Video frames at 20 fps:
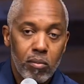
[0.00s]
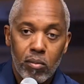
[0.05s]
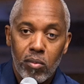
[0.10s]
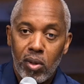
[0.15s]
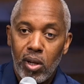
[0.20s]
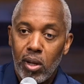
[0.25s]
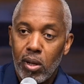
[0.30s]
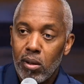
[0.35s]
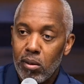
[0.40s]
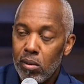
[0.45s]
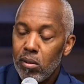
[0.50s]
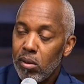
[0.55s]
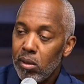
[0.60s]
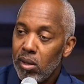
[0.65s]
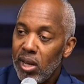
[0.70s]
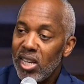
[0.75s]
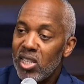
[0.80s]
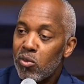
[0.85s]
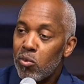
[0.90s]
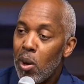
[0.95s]
Yeah,
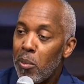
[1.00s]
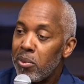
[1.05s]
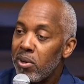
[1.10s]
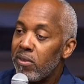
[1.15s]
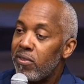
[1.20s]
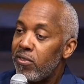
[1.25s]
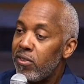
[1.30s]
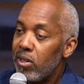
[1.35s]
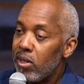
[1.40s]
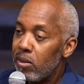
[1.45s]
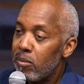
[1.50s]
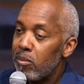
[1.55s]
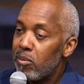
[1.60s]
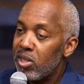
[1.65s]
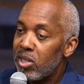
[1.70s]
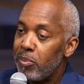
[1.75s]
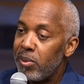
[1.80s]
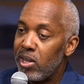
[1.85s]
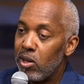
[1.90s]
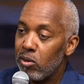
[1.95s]
they swept your foot,
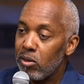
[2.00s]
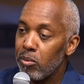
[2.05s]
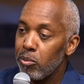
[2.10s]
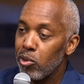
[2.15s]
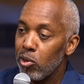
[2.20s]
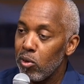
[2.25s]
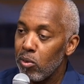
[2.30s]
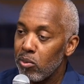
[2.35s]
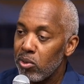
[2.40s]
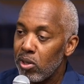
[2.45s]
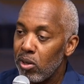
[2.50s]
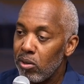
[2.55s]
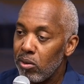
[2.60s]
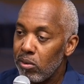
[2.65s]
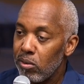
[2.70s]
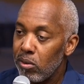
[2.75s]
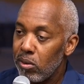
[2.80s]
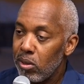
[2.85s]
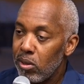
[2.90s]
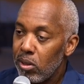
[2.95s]
spit on the broom, so
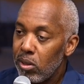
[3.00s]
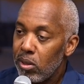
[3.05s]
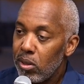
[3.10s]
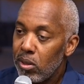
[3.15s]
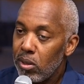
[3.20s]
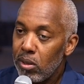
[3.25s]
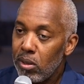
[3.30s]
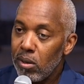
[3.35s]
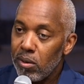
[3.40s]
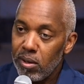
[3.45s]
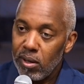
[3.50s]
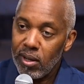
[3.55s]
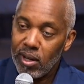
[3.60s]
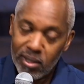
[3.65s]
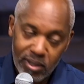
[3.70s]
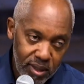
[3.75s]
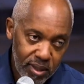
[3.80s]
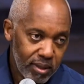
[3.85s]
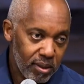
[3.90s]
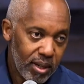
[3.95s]
no,
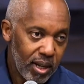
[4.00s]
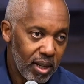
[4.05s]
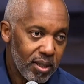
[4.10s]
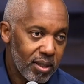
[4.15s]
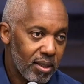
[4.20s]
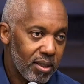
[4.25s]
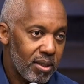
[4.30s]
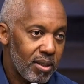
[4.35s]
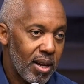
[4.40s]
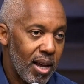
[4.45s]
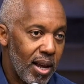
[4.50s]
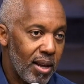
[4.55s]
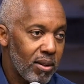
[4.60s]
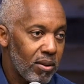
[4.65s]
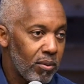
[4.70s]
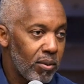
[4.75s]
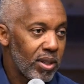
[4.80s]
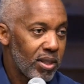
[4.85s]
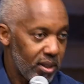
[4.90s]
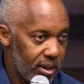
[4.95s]
that's not
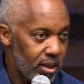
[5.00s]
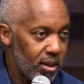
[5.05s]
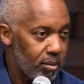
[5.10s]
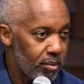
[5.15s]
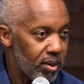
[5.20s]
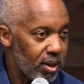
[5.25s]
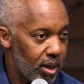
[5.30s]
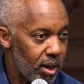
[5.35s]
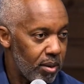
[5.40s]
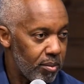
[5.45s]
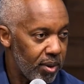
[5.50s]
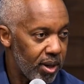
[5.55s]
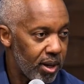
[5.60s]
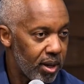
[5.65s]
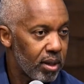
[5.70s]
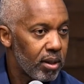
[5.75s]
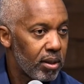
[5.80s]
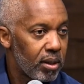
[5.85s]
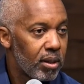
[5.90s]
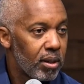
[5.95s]
wisdom.
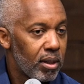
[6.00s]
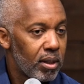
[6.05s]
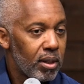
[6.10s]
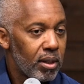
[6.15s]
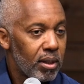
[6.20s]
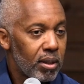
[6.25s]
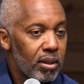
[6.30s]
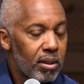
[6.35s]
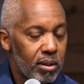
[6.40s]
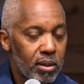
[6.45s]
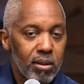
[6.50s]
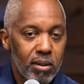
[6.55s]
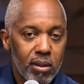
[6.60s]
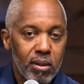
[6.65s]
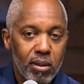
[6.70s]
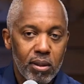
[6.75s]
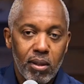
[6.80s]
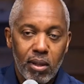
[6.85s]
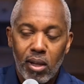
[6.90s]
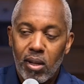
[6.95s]
Amen.
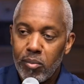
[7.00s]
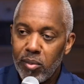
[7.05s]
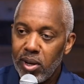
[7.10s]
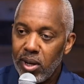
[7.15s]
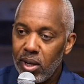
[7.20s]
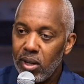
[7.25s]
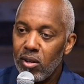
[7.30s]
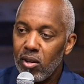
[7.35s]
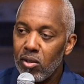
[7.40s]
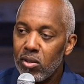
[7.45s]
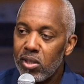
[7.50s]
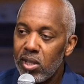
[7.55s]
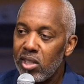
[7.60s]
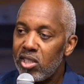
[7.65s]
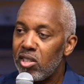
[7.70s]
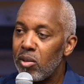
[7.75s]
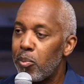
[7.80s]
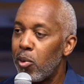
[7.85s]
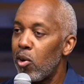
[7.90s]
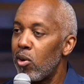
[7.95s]
Amen. Don't set
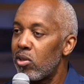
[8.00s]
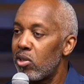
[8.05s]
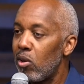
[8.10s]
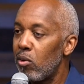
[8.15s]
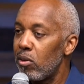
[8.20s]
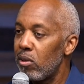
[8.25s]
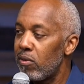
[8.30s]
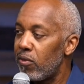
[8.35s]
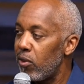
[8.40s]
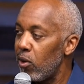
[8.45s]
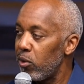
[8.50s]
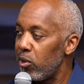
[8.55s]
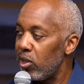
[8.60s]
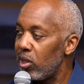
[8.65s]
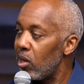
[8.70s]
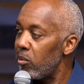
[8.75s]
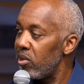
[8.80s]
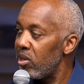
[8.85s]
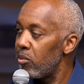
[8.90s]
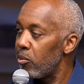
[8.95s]
your purse on the floor, you're
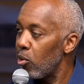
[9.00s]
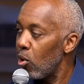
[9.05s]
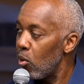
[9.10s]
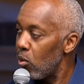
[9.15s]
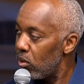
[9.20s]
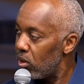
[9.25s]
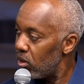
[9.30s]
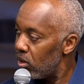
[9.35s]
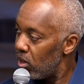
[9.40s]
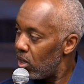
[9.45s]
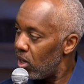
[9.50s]
gonna be broke.